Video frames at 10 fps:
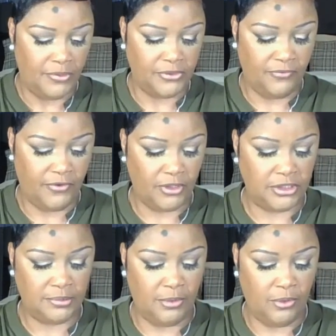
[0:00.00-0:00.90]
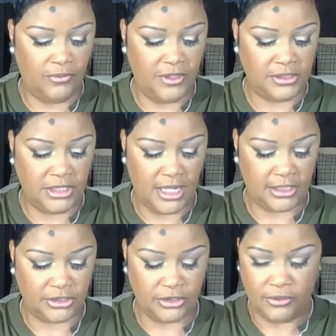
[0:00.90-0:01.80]
It's very smooth in
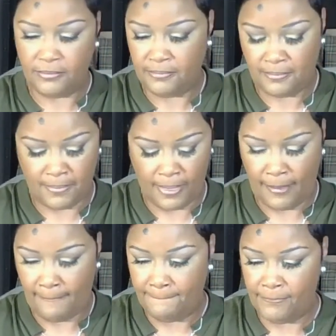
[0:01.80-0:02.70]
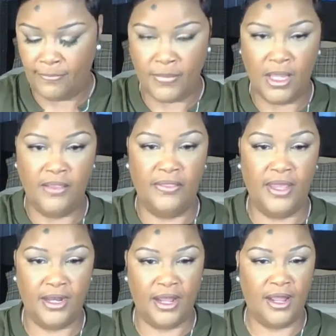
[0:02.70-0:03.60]
texture.
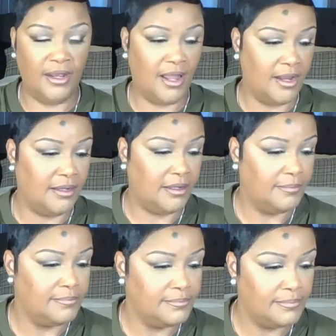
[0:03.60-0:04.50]
That I like.